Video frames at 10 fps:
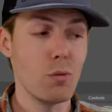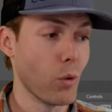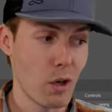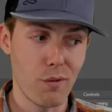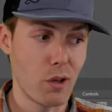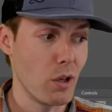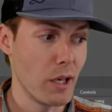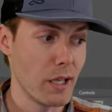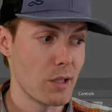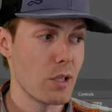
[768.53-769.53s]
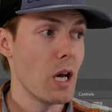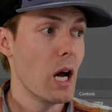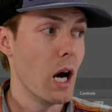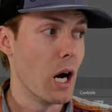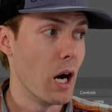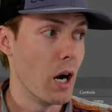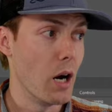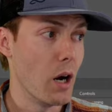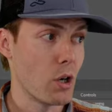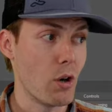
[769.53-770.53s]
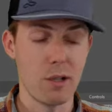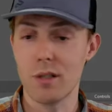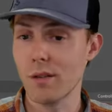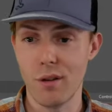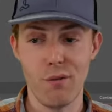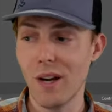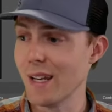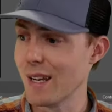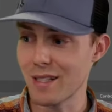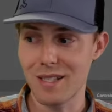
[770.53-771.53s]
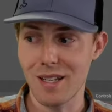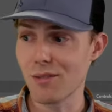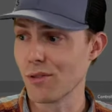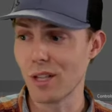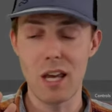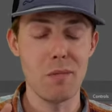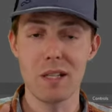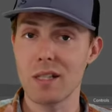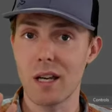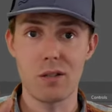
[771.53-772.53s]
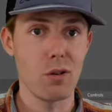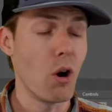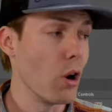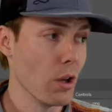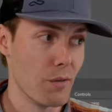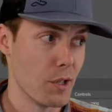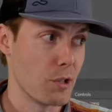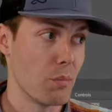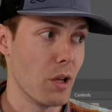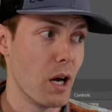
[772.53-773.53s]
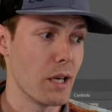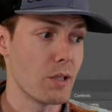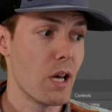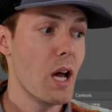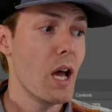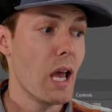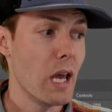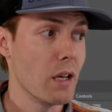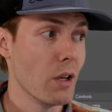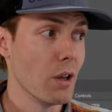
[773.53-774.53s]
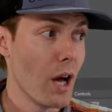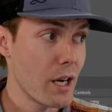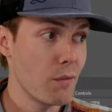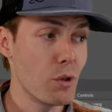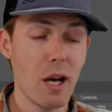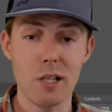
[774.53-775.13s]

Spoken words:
work for clients across the finance sector, the gaming sector, all of this applies. And a lot of you